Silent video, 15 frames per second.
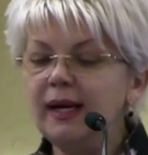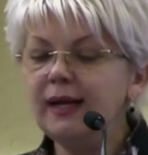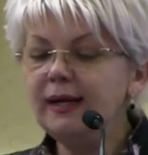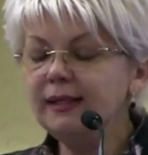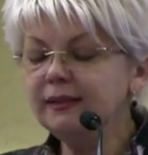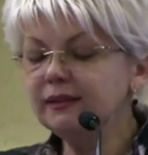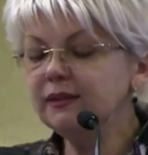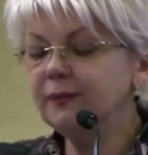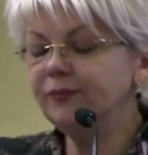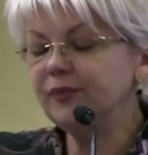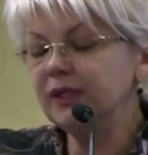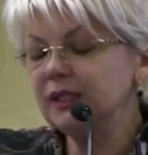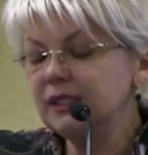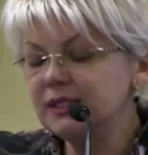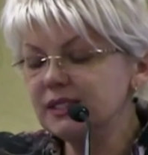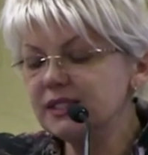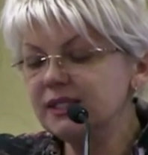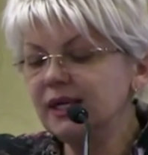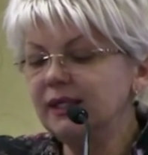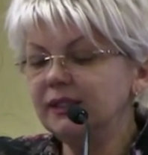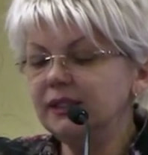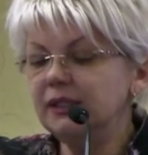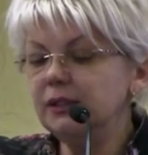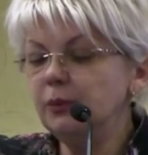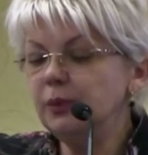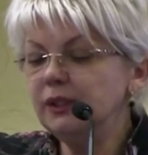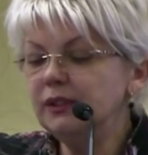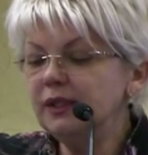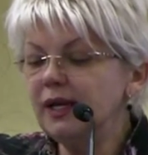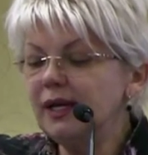and a study
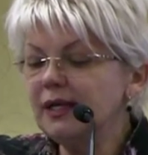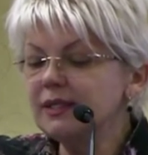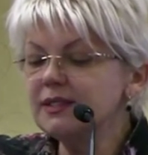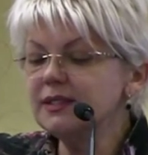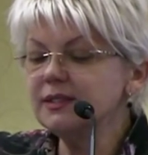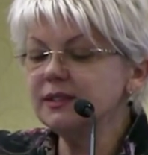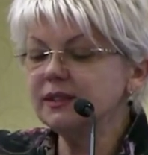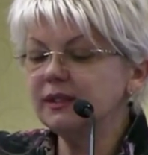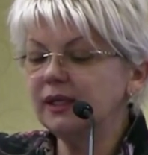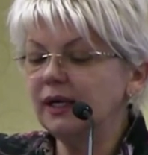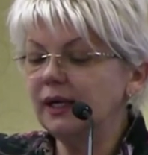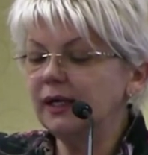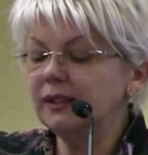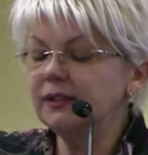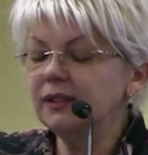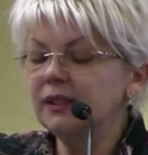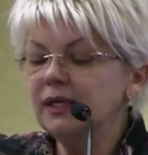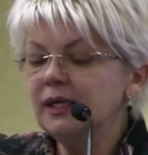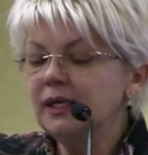with exenatide